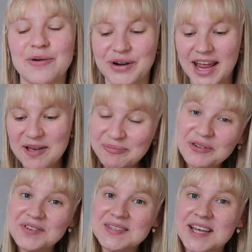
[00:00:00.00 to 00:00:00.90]
I'm very
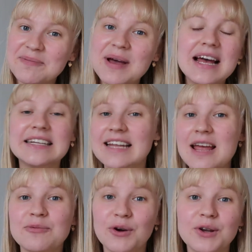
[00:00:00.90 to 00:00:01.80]
happy with them.
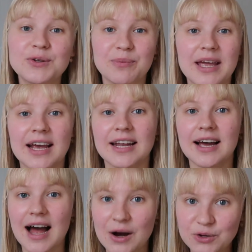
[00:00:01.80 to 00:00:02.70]
Today I'm going to make an
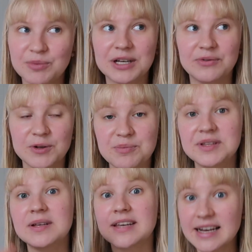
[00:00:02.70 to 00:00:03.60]
account, but it will be
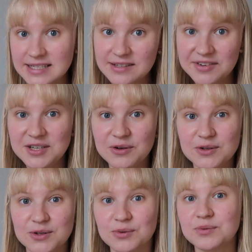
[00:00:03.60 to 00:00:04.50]
the next
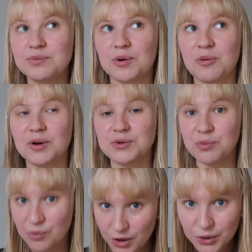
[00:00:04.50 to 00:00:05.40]
video, so probably
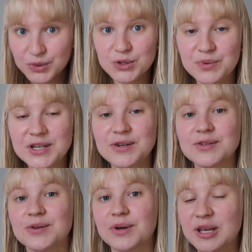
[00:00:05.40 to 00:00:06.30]
tomorrow's
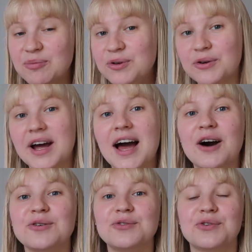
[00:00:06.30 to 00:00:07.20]
video, so keep your eye
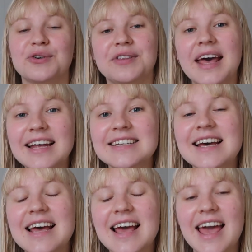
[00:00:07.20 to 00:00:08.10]
out for that.
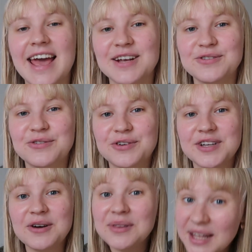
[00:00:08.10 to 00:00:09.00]
And for
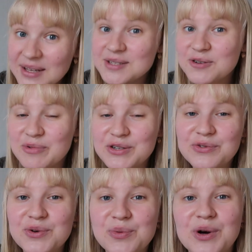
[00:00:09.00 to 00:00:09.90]
now, thank you so much
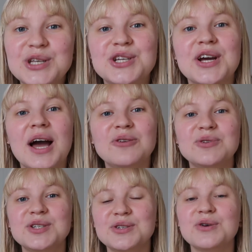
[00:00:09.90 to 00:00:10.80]
for watching. I
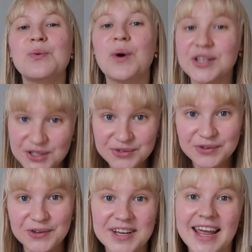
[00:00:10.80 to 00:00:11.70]
wish you a
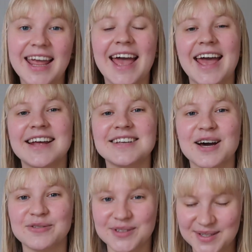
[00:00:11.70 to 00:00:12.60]
wonderful day, and
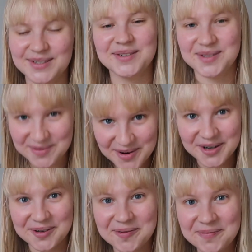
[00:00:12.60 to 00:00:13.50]
I will see you
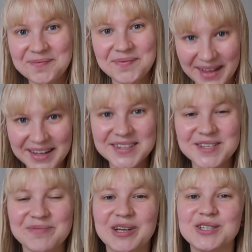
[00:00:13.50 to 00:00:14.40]
tomorrow. Thank you
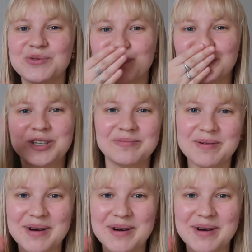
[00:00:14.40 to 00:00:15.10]
so much. Bye